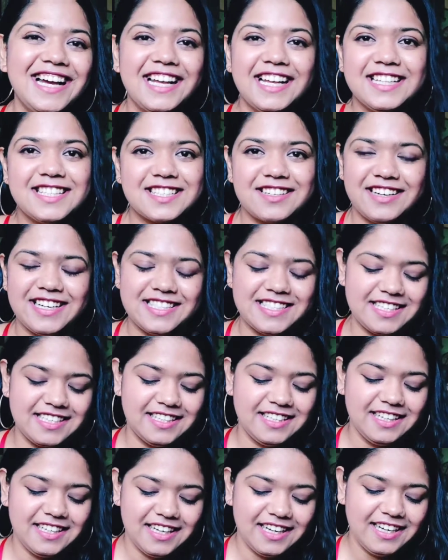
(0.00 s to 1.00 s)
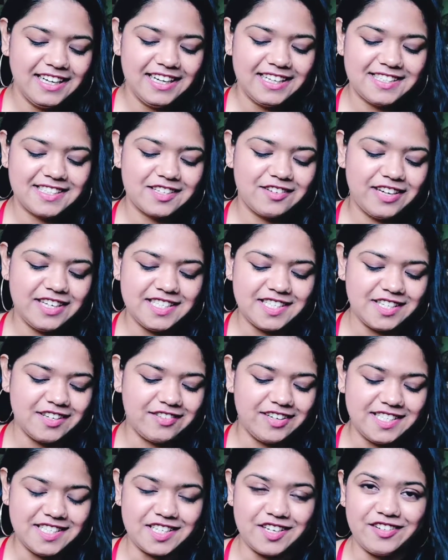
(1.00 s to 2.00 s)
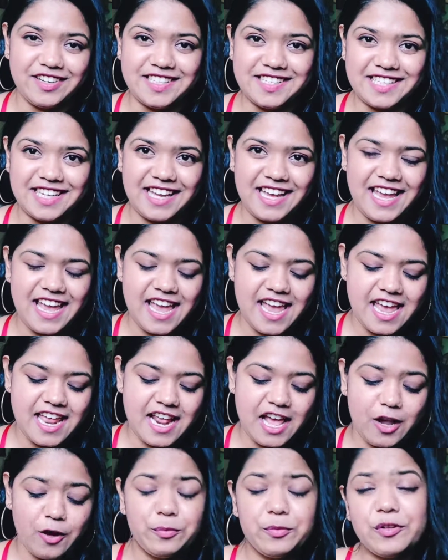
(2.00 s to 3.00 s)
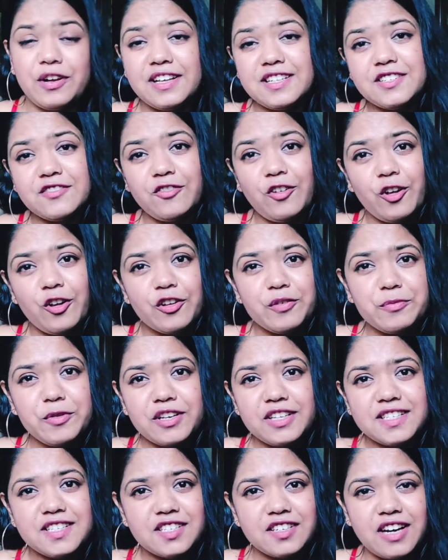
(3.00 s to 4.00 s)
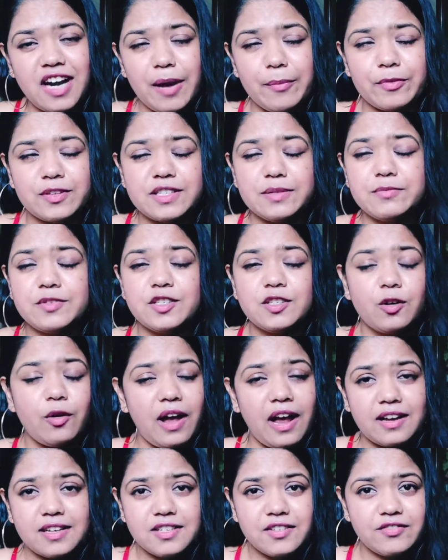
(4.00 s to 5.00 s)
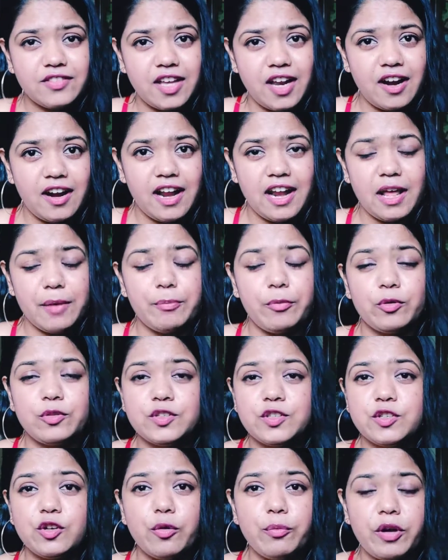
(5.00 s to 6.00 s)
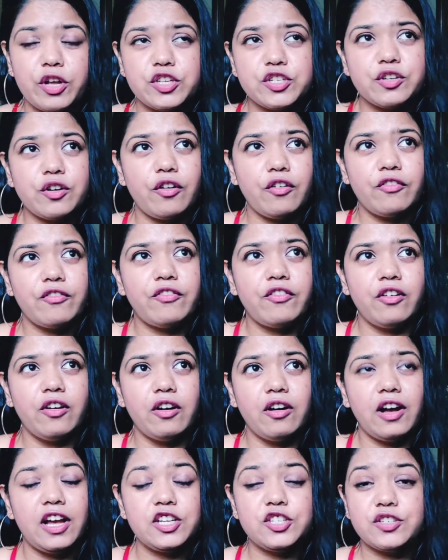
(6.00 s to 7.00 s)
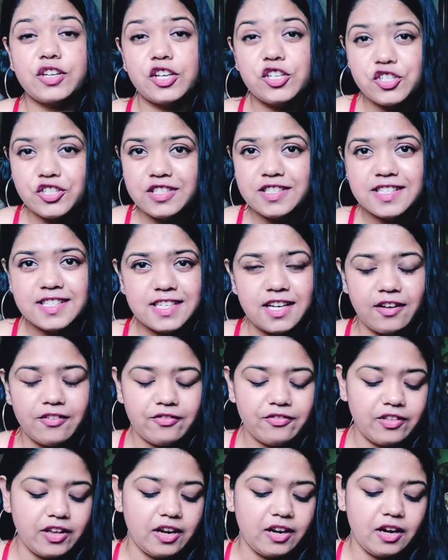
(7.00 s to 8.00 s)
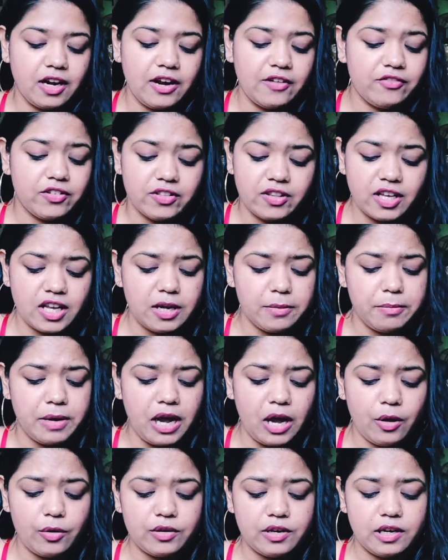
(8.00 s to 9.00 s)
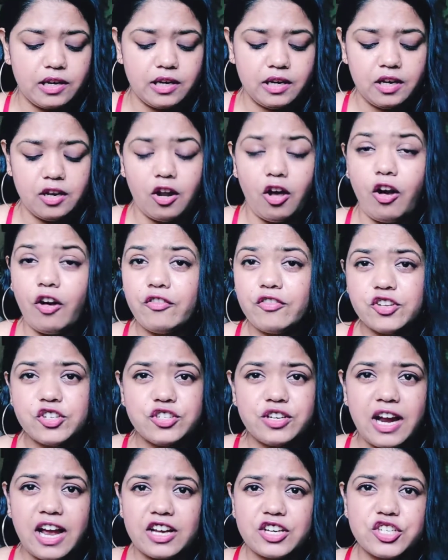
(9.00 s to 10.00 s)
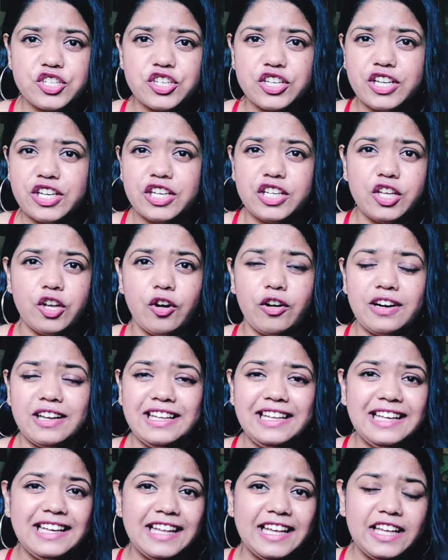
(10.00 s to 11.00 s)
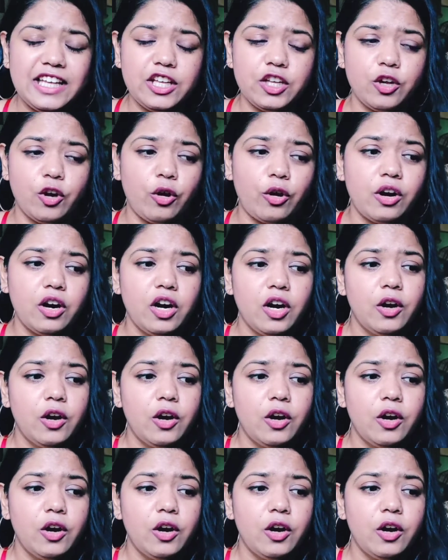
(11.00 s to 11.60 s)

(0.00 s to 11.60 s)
It's crazy. It's crazy. And I hope you guys are following me on Instagram because I'm so active there and I post so much of educational stuff there. Everything about law of attraction, your healing, your